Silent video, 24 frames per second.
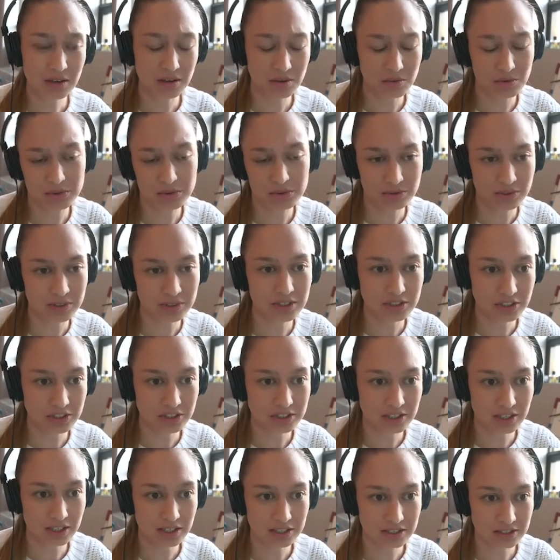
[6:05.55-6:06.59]
It was really just
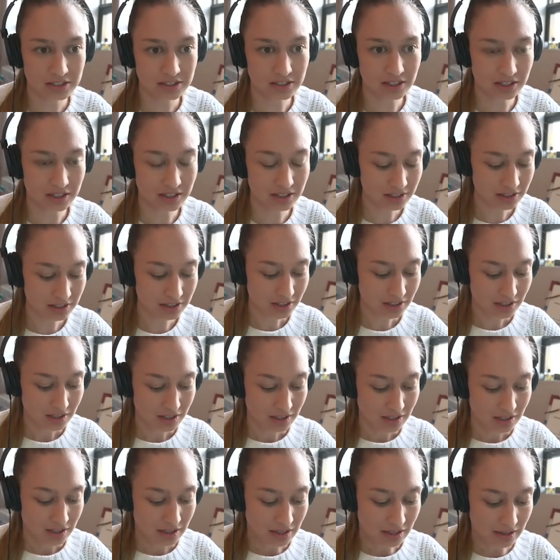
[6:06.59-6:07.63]
getting started.
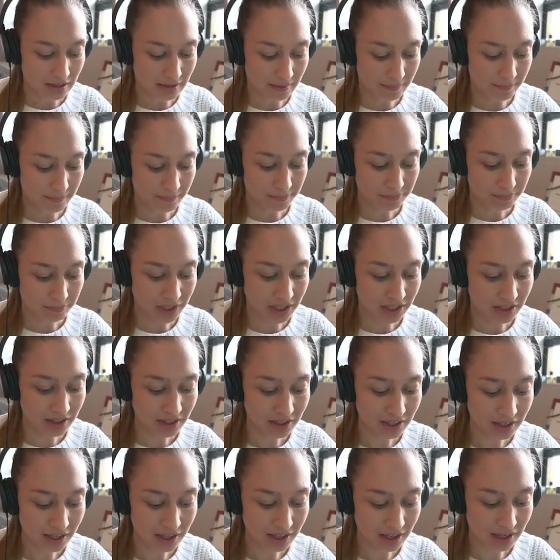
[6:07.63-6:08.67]
But I
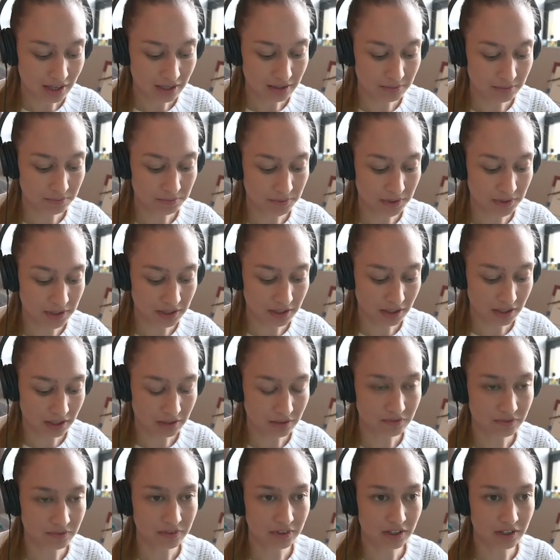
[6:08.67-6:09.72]
think I had been kind
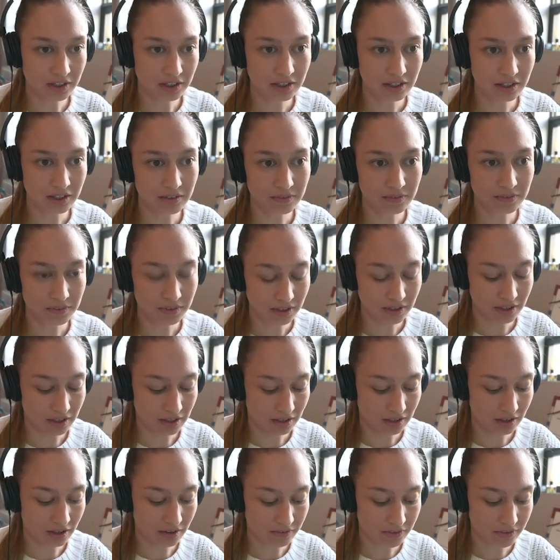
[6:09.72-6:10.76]
of long enough
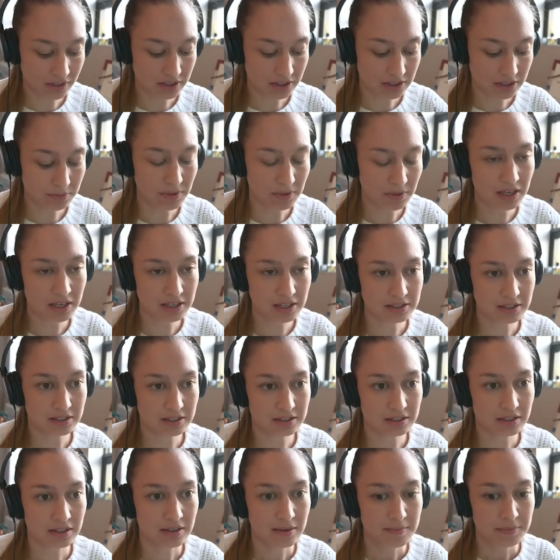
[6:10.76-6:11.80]
covering the space,
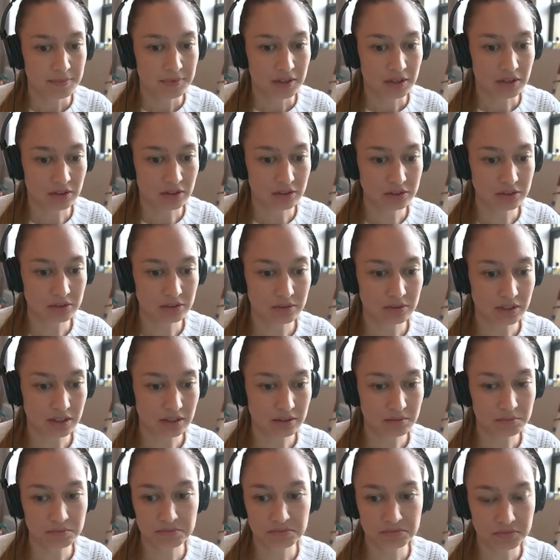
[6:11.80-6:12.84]
and also
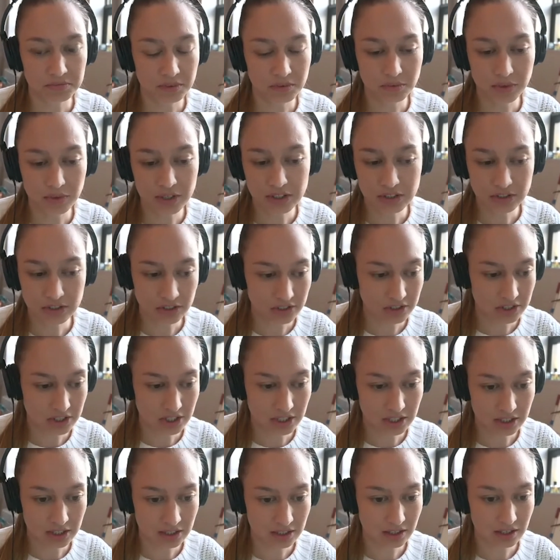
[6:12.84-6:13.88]
like
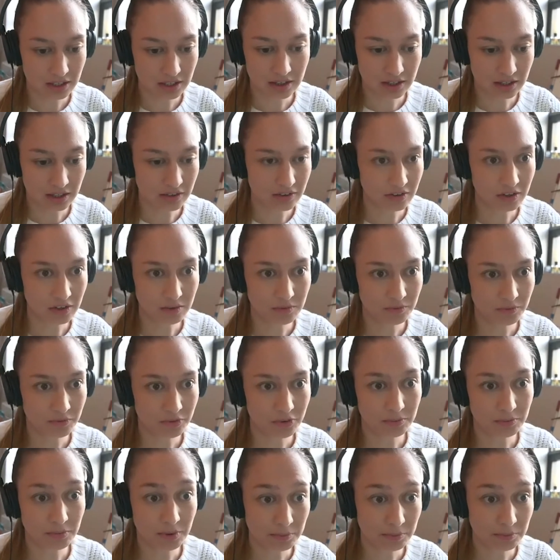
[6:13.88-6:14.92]
researching Ethereum
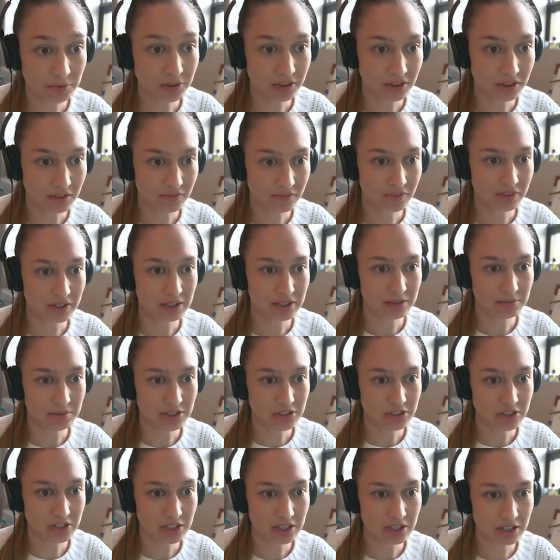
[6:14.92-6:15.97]
for my book, The Infinite
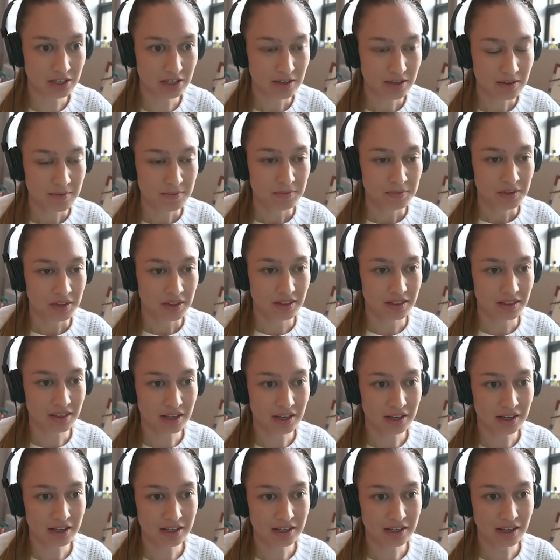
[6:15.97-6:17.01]
Machine,
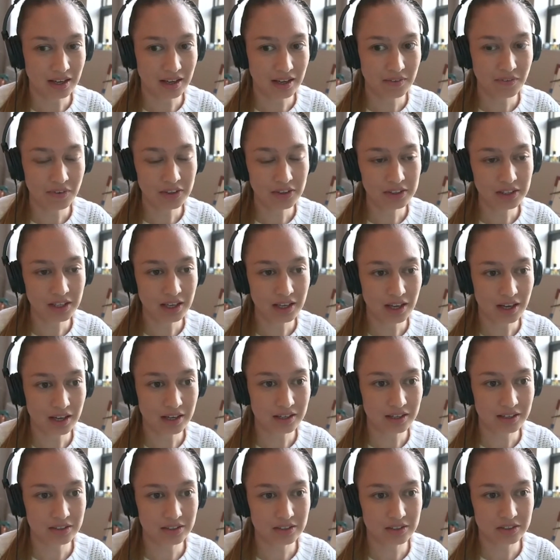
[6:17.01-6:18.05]
that I felt I had
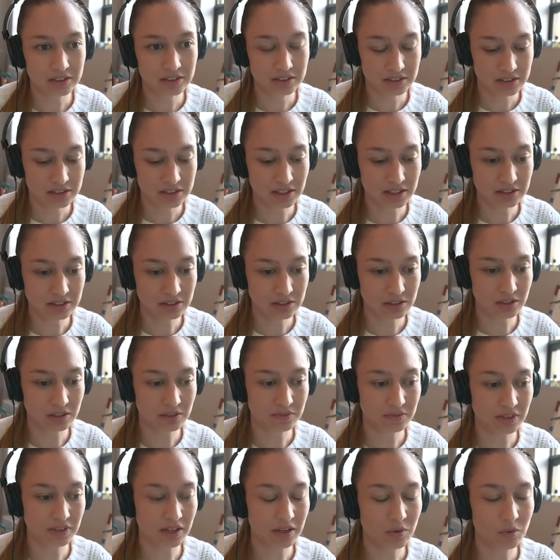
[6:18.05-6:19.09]
a good sense
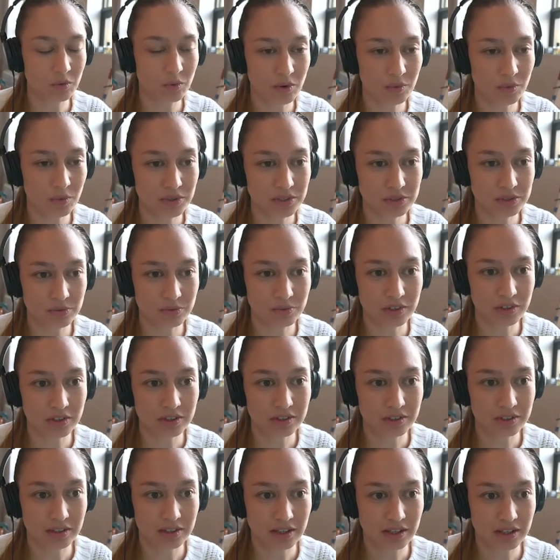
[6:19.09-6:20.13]
of like what was
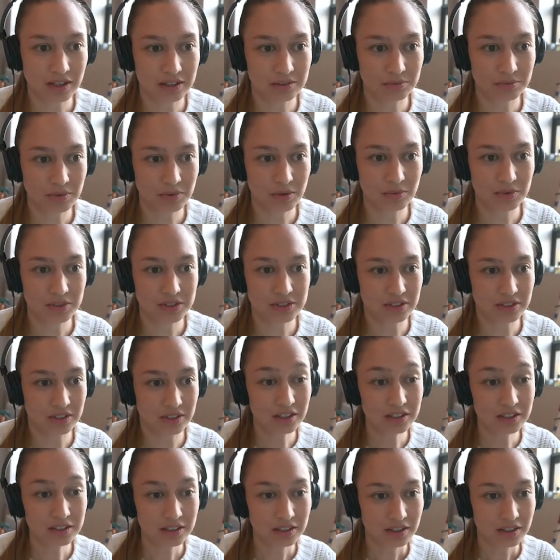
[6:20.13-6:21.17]
real and what was
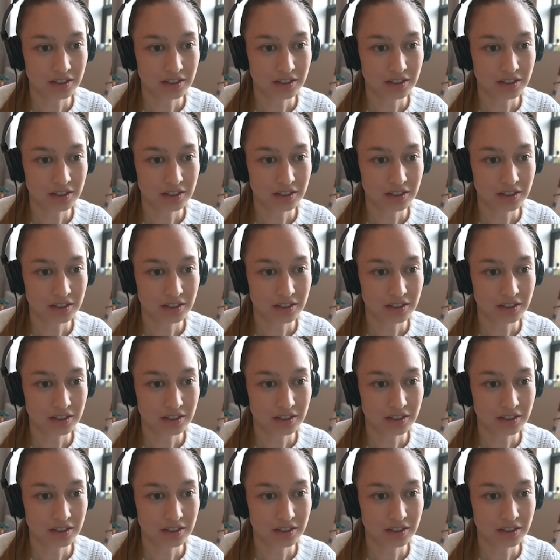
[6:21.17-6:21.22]
not.